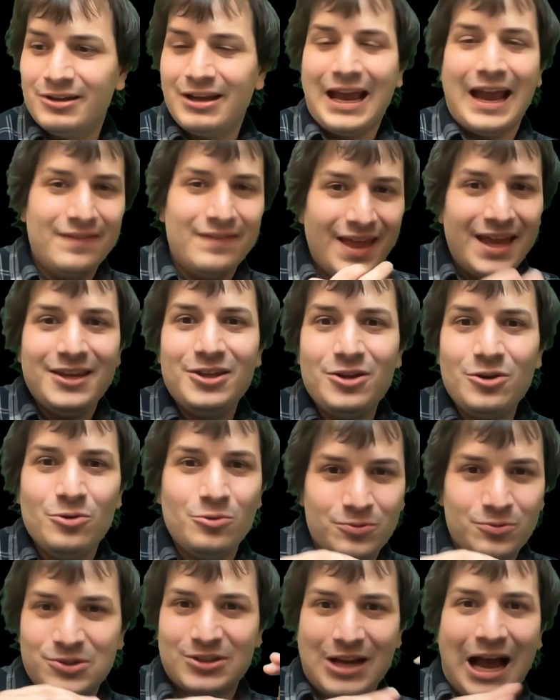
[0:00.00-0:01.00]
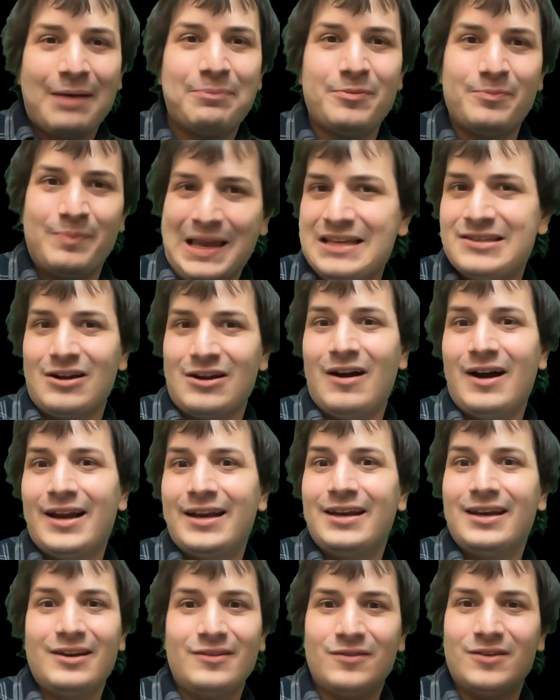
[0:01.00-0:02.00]
And then you stop based
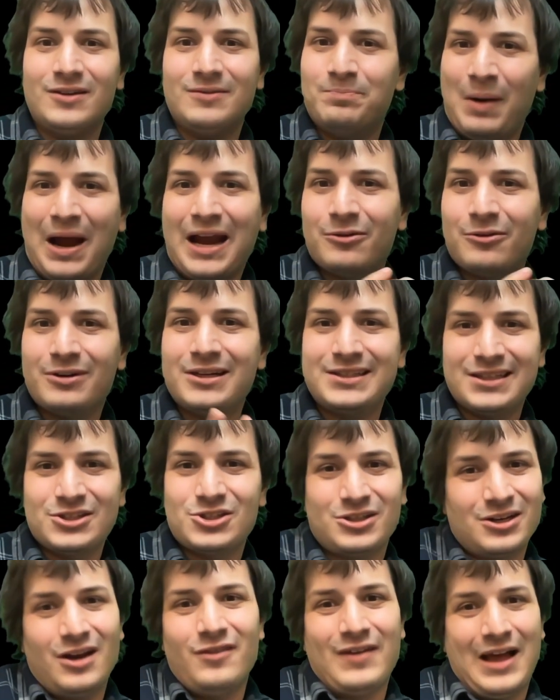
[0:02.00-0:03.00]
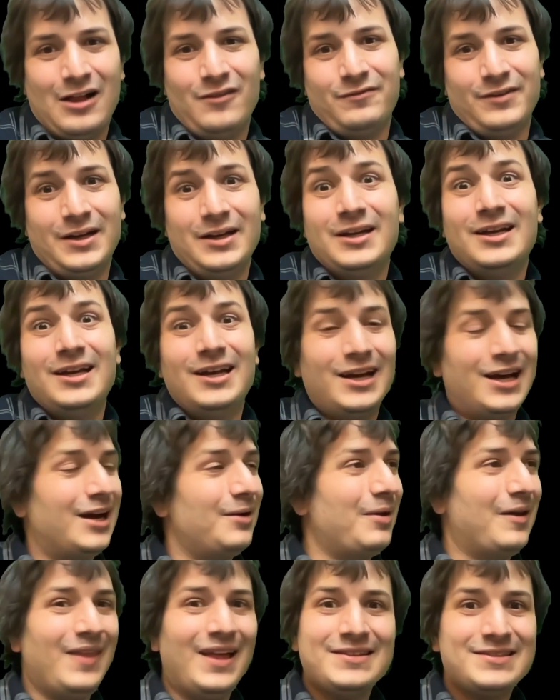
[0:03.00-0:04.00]
on the binary digit of alpha.
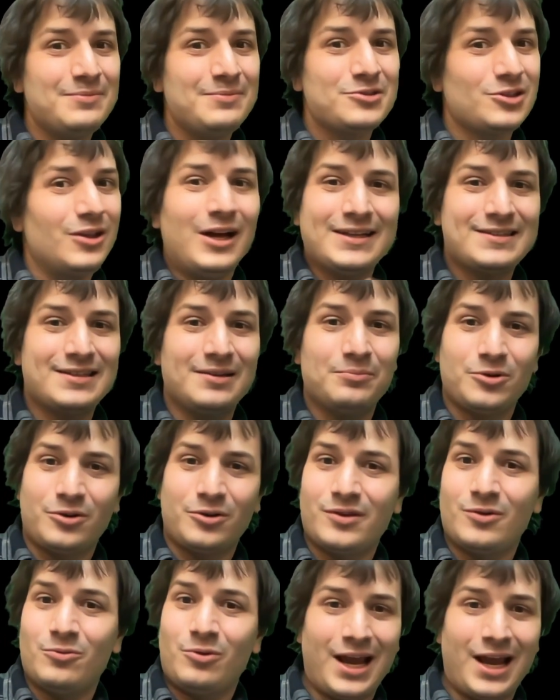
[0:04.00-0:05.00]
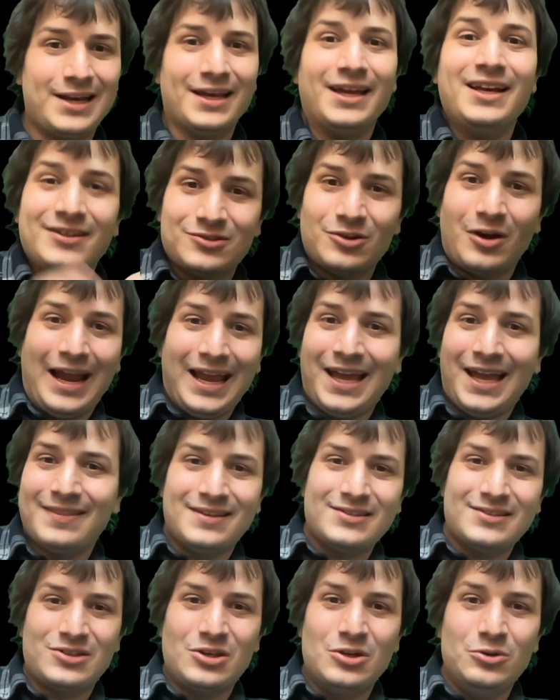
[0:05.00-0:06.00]
And that seems a lot simpler than what I did. So I had
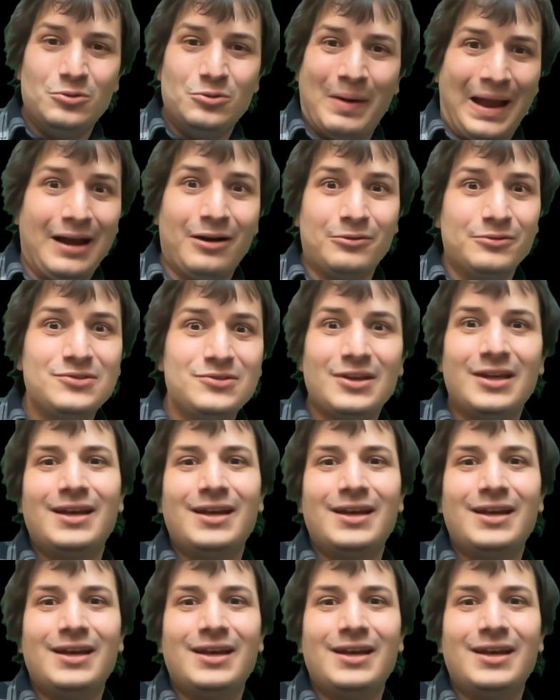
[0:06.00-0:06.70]
these two bounds.